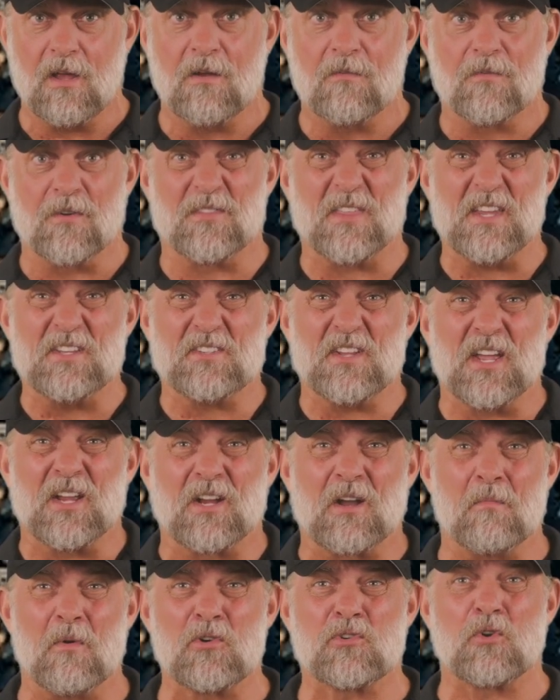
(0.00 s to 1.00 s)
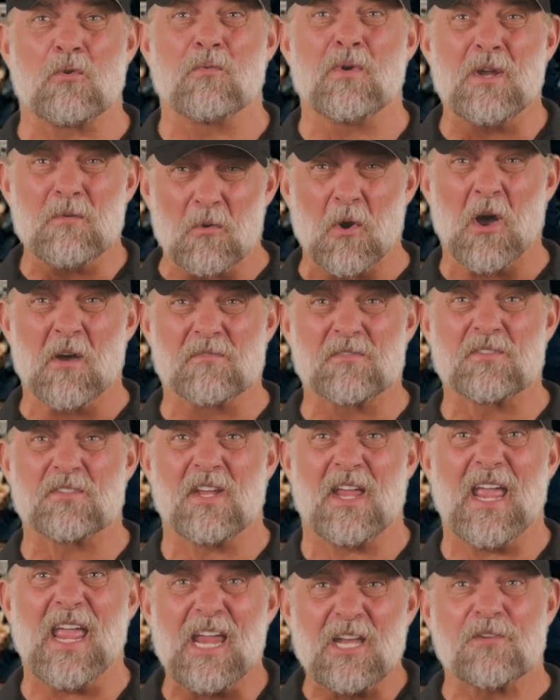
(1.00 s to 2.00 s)
for things like commercial re-roofs,
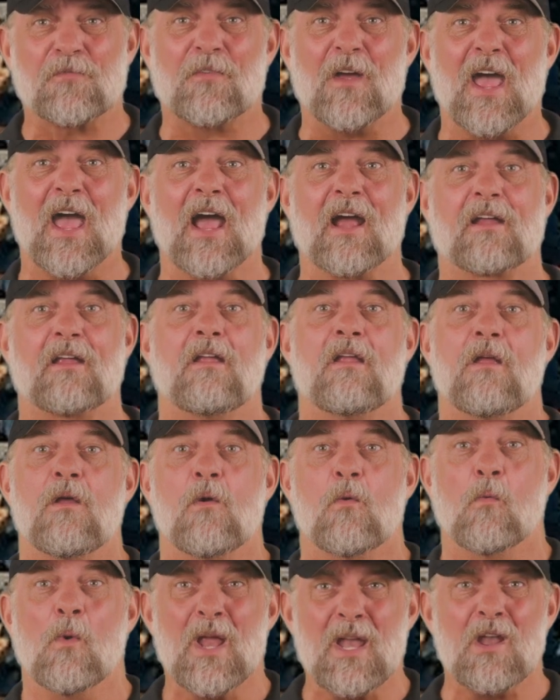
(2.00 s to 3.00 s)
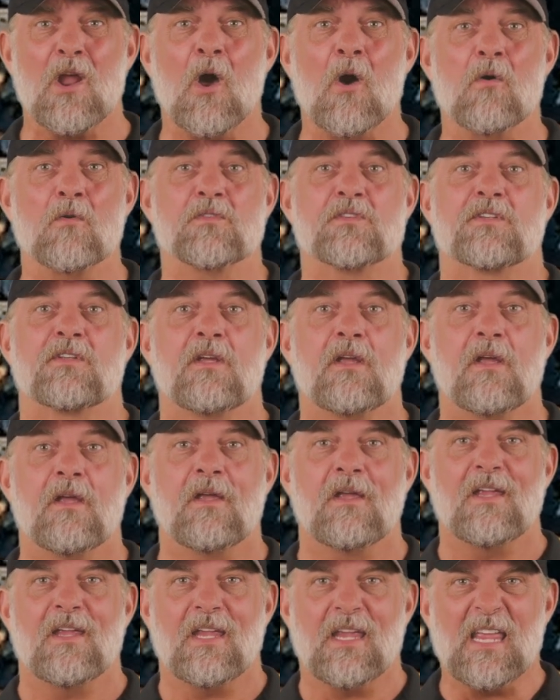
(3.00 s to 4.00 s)
HVAC, windows,
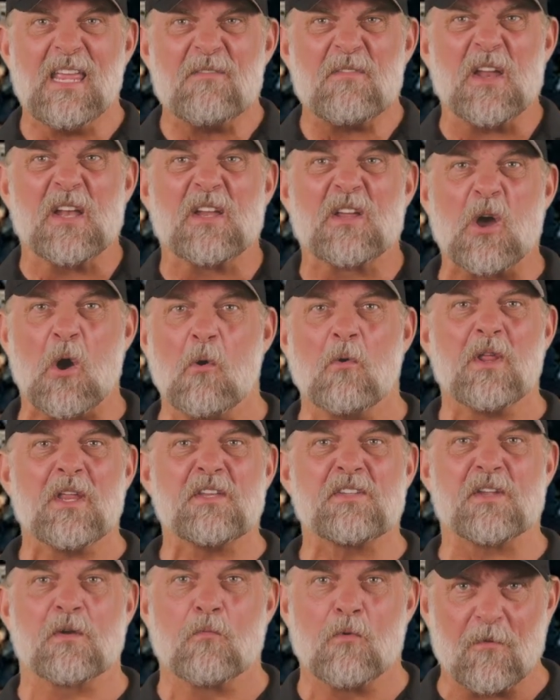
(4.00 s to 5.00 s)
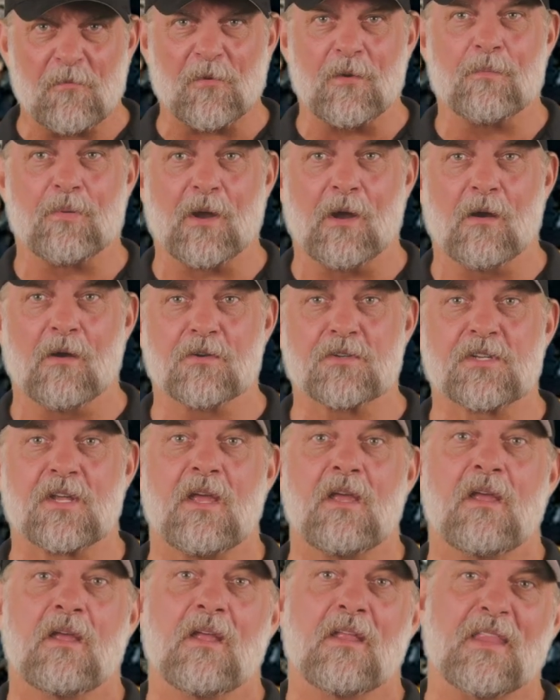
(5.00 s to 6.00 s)
even coatings and roof repairs.
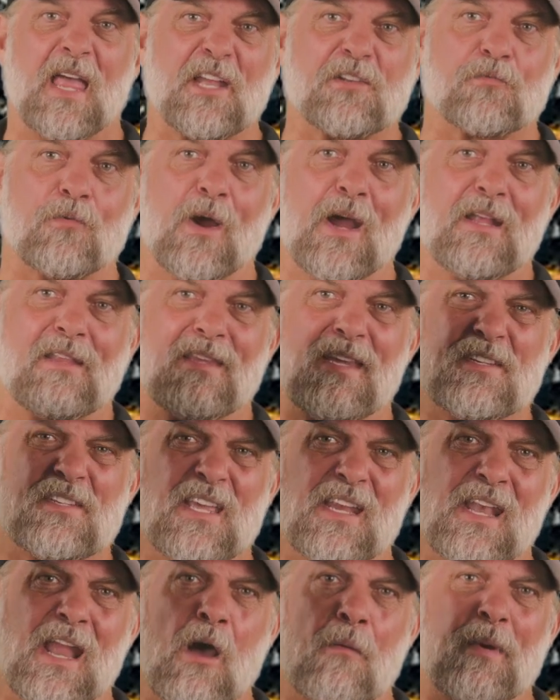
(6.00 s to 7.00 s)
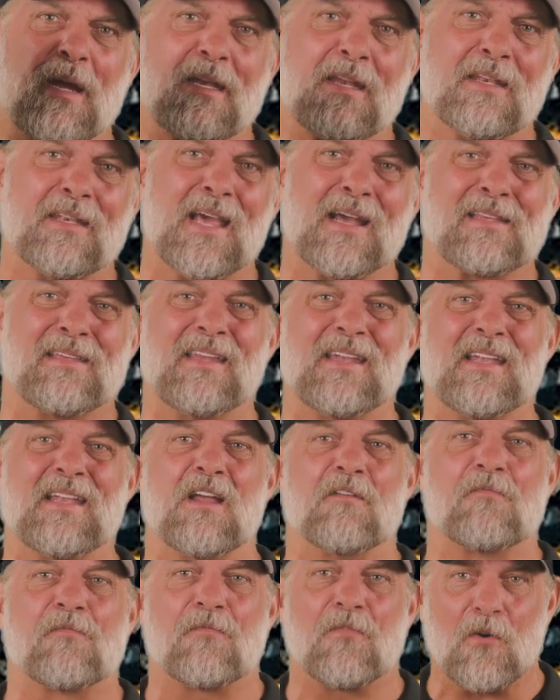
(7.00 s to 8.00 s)
That's right, these can now be deducted in
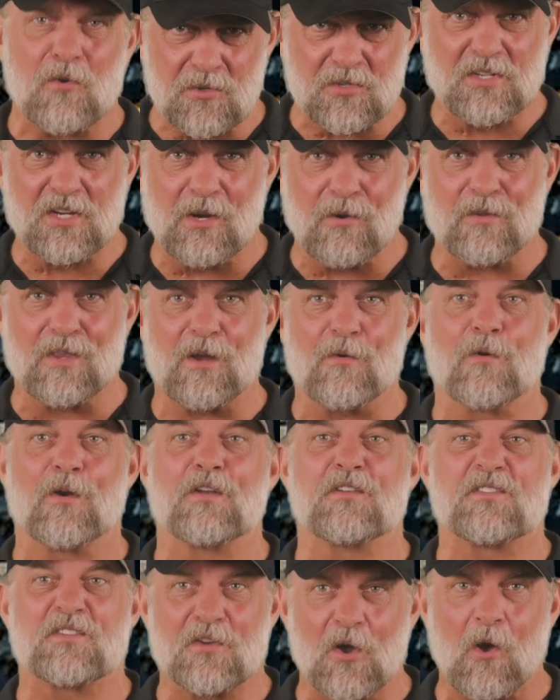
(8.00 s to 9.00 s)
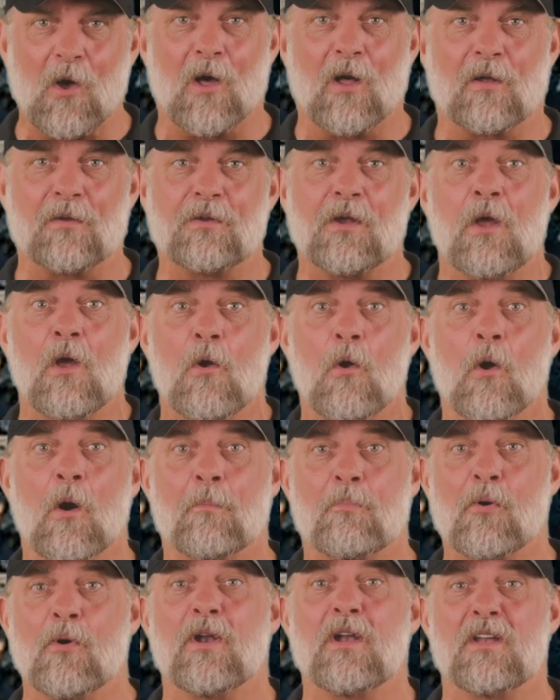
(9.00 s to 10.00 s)
the first year they were installed or
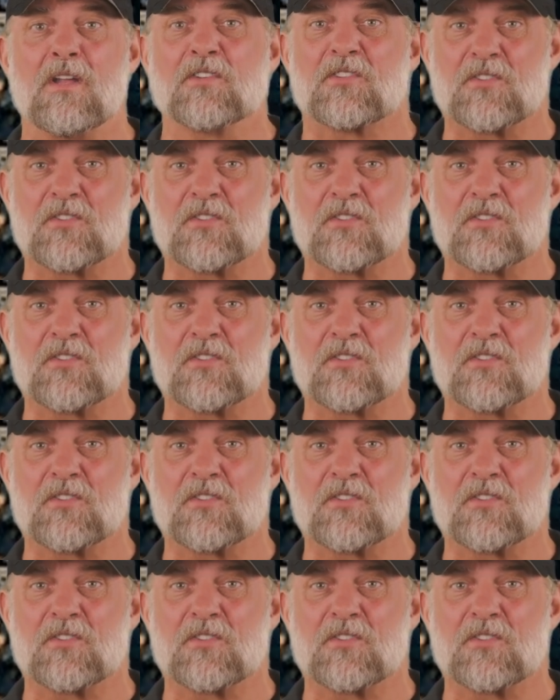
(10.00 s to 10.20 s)
put into